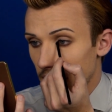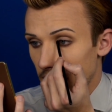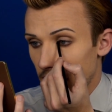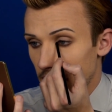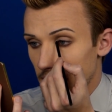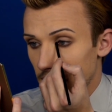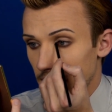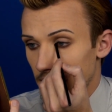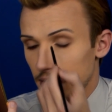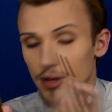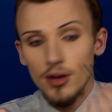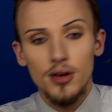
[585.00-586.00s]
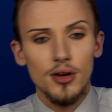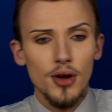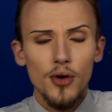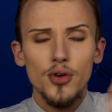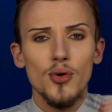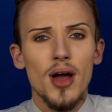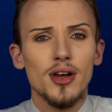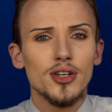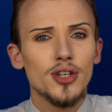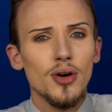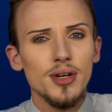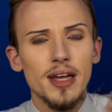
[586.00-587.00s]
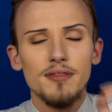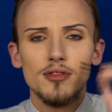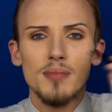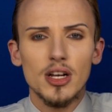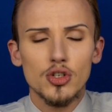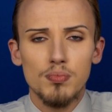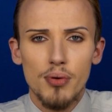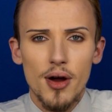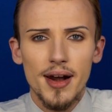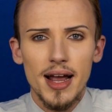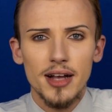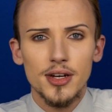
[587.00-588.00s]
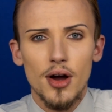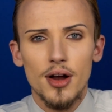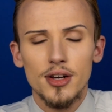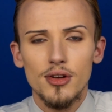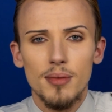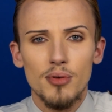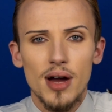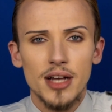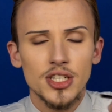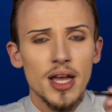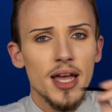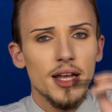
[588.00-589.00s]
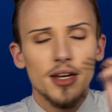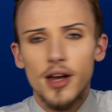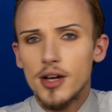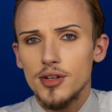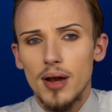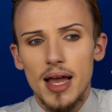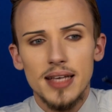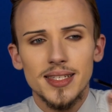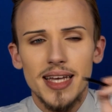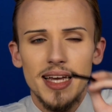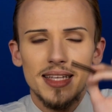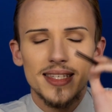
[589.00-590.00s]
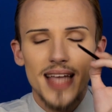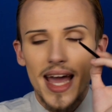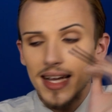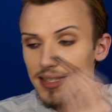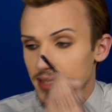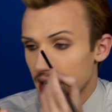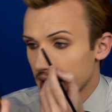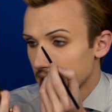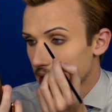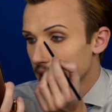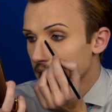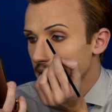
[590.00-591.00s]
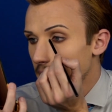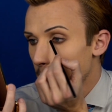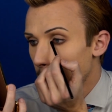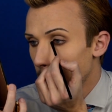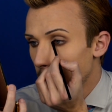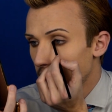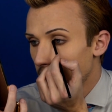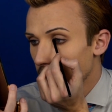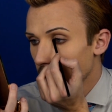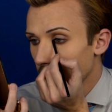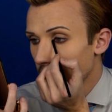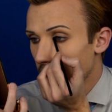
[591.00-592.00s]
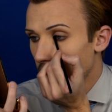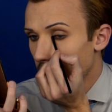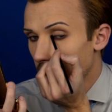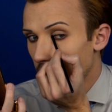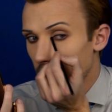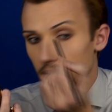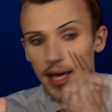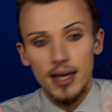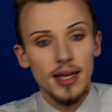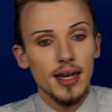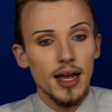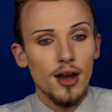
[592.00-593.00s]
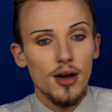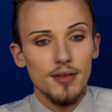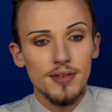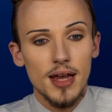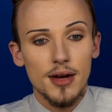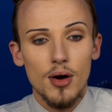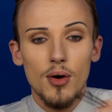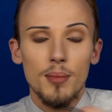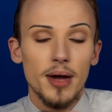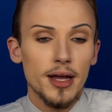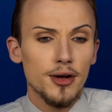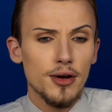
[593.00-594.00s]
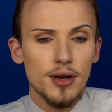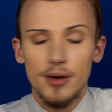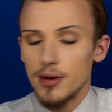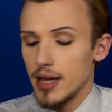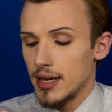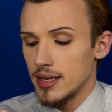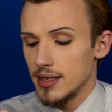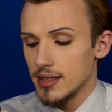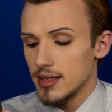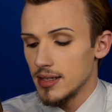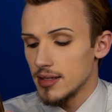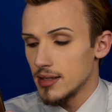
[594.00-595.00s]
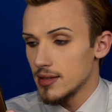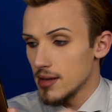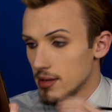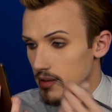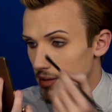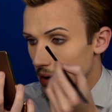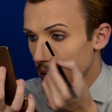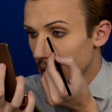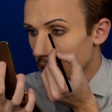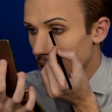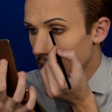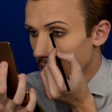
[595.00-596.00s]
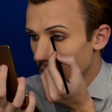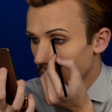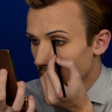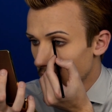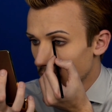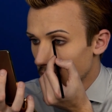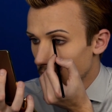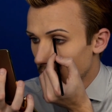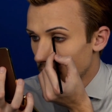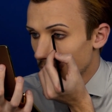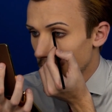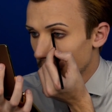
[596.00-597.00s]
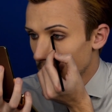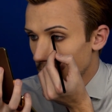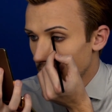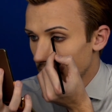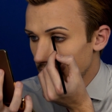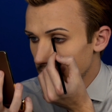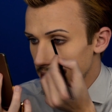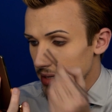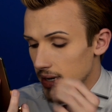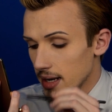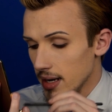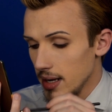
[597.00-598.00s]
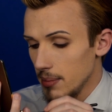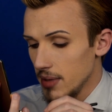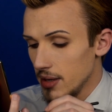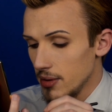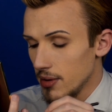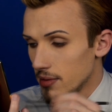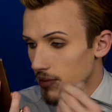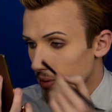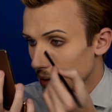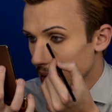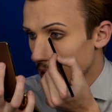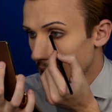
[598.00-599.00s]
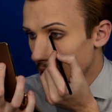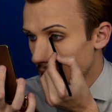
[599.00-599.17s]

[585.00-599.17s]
And you know you don't have too much product on your brush, nevertheless it's exactly the middle, and I love that. Oh my god, look at this, this is so amazingly beautiful.